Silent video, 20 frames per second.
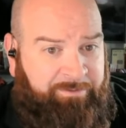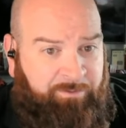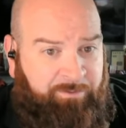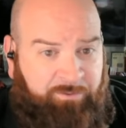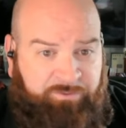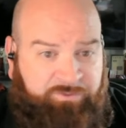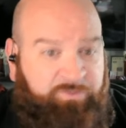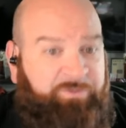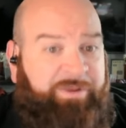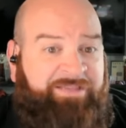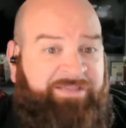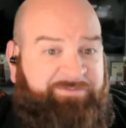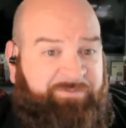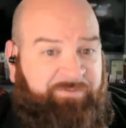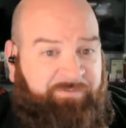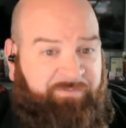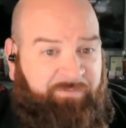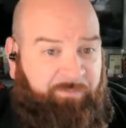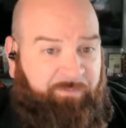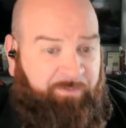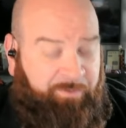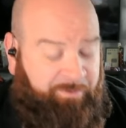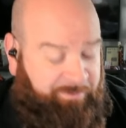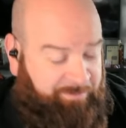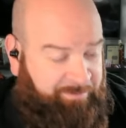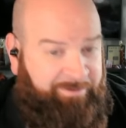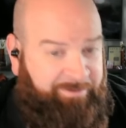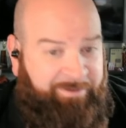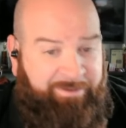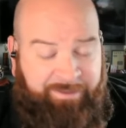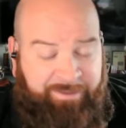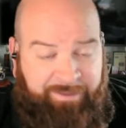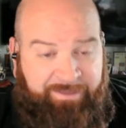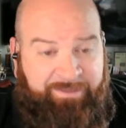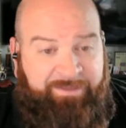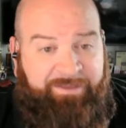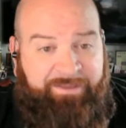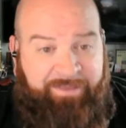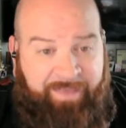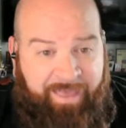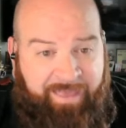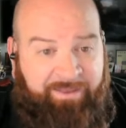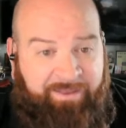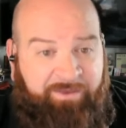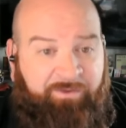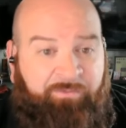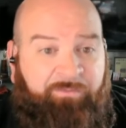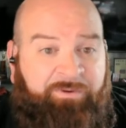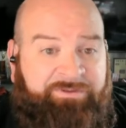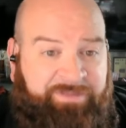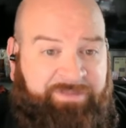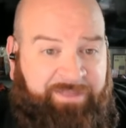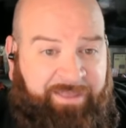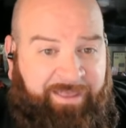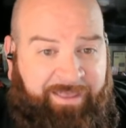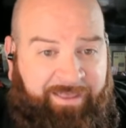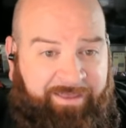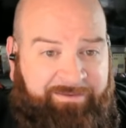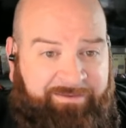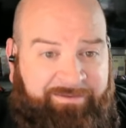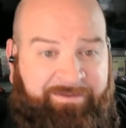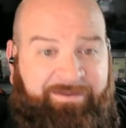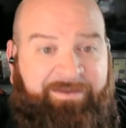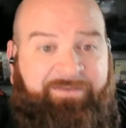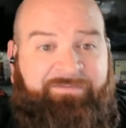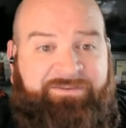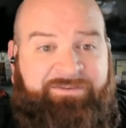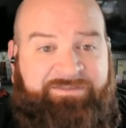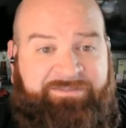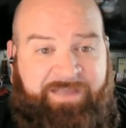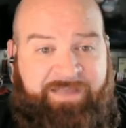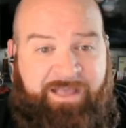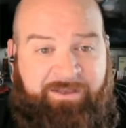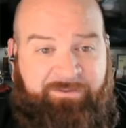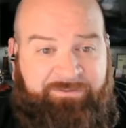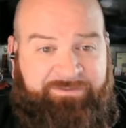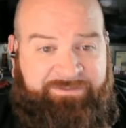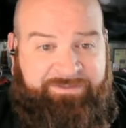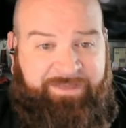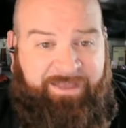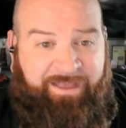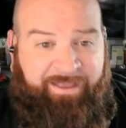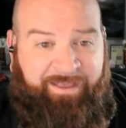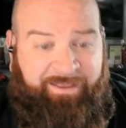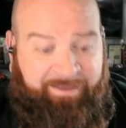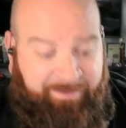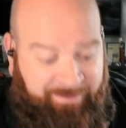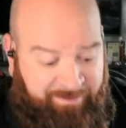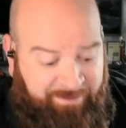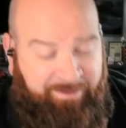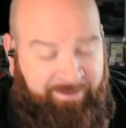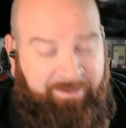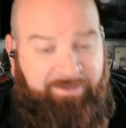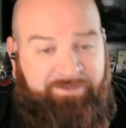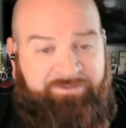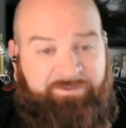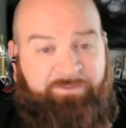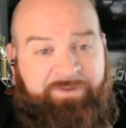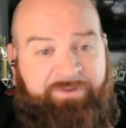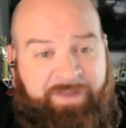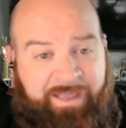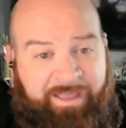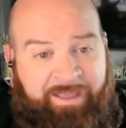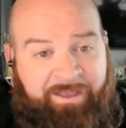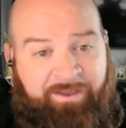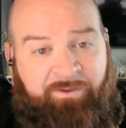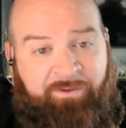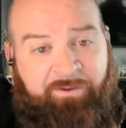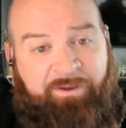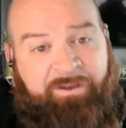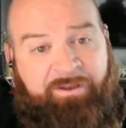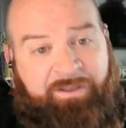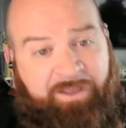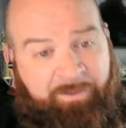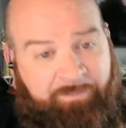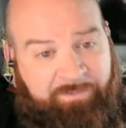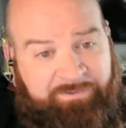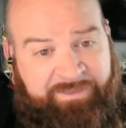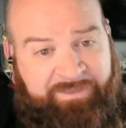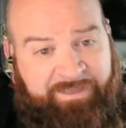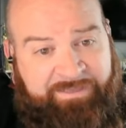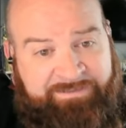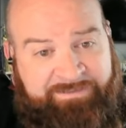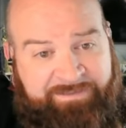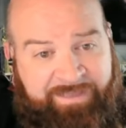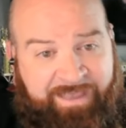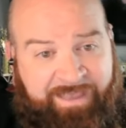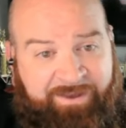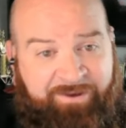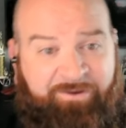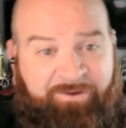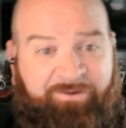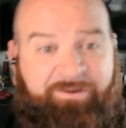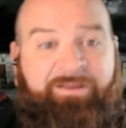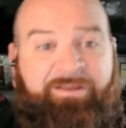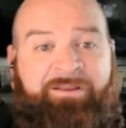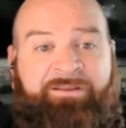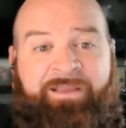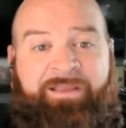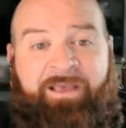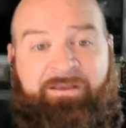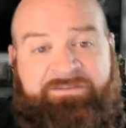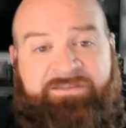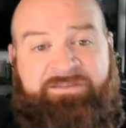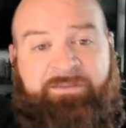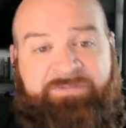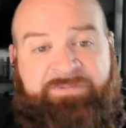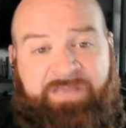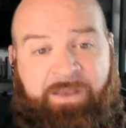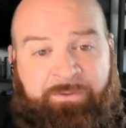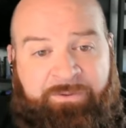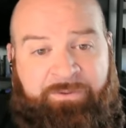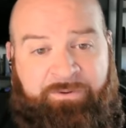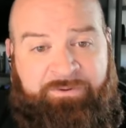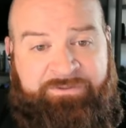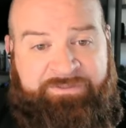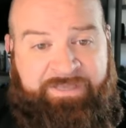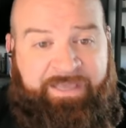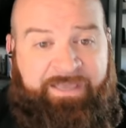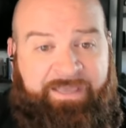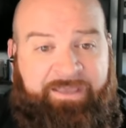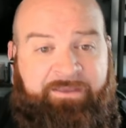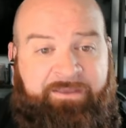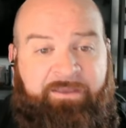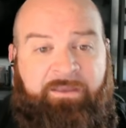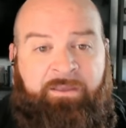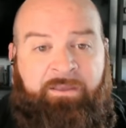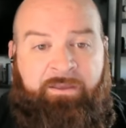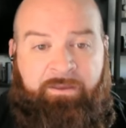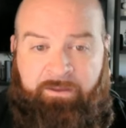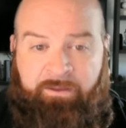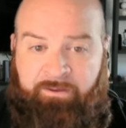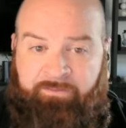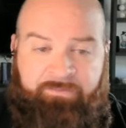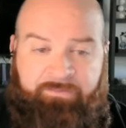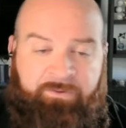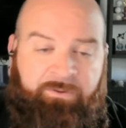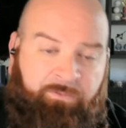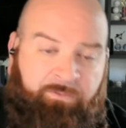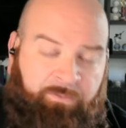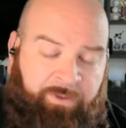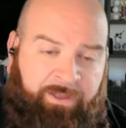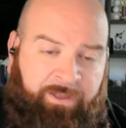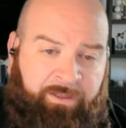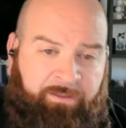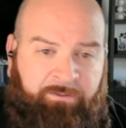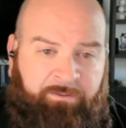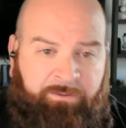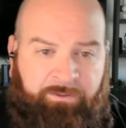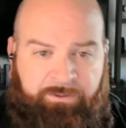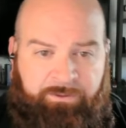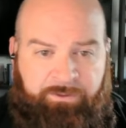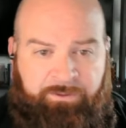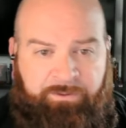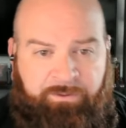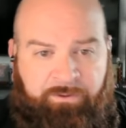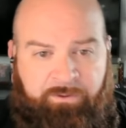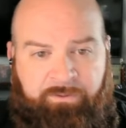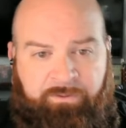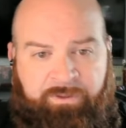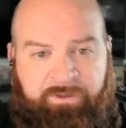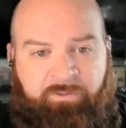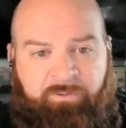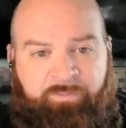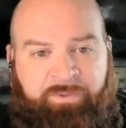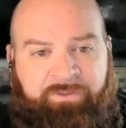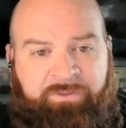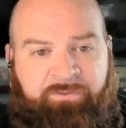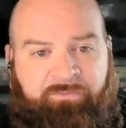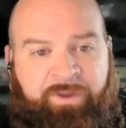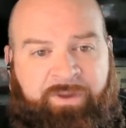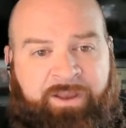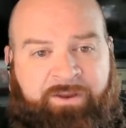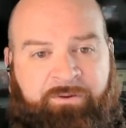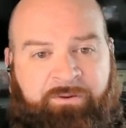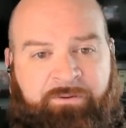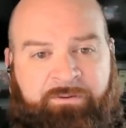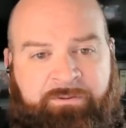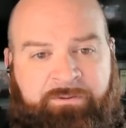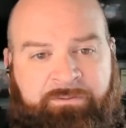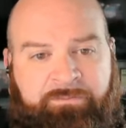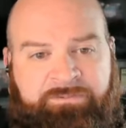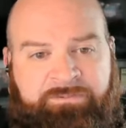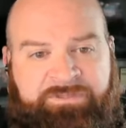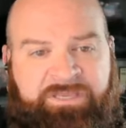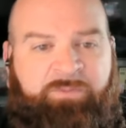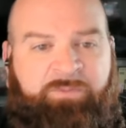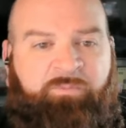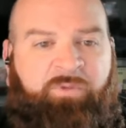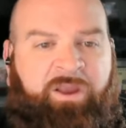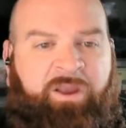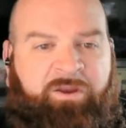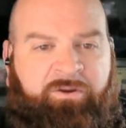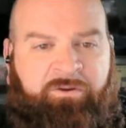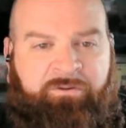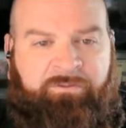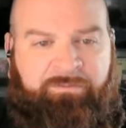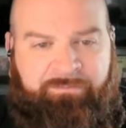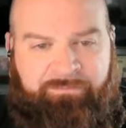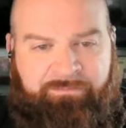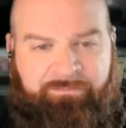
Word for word: or two days before, Indiana was ahead of the Chicago Sky. So now, a couple days later, now she comes out with her take of, well, you know, it'll be the record, team record